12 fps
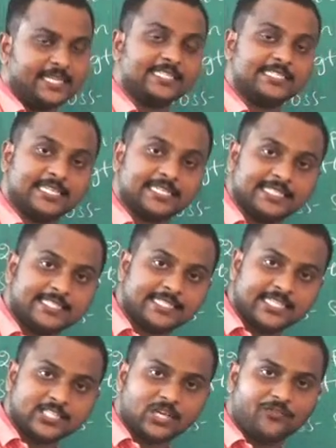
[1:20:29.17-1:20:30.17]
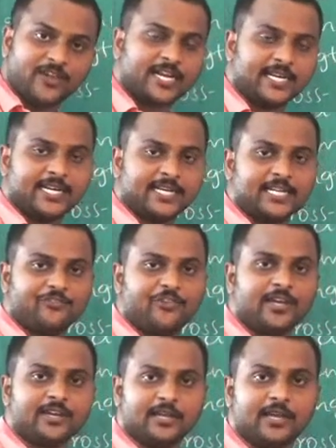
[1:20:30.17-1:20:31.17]
It is the resistance of a conductor
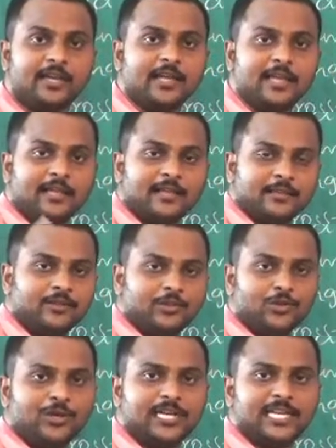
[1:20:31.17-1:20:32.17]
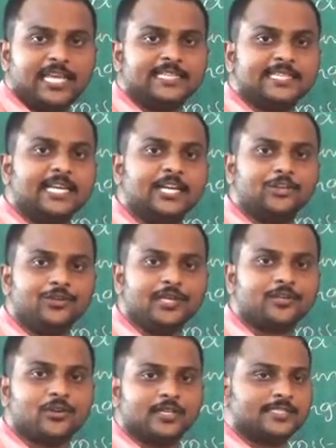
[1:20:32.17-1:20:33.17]
for unit length and
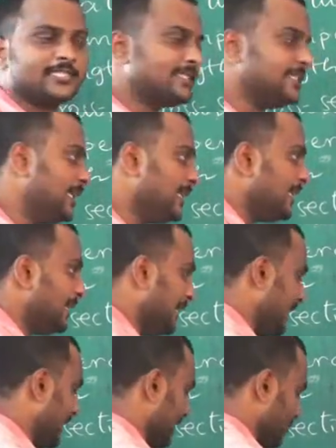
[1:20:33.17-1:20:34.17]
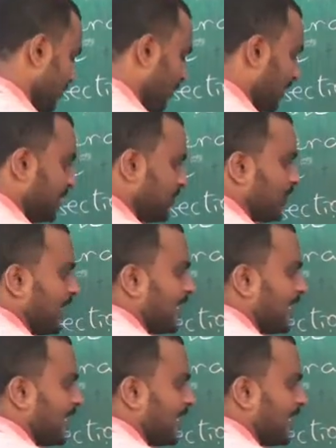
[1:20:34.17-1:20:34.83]
unit cross sectional area. So from this we